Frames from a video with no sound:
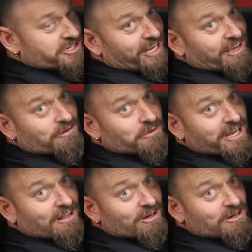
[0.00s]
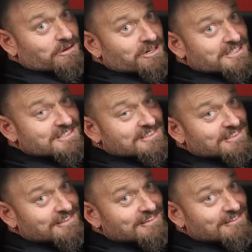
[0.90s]
check out the We Are Likewise
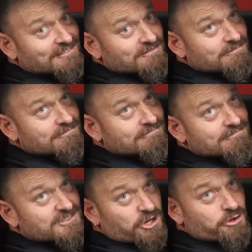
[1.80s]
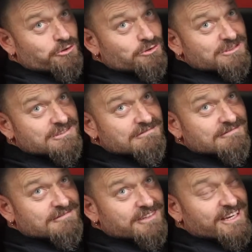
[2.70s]
socials,
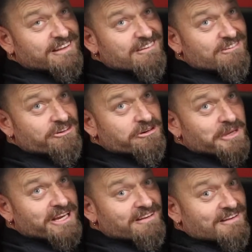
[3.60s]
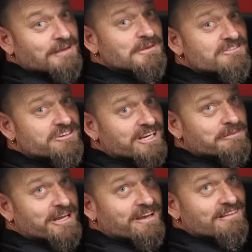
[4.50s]
yeah, they're social media demons, check
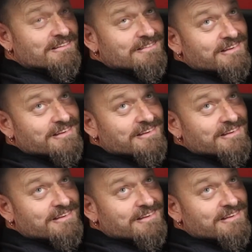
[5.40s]
them out.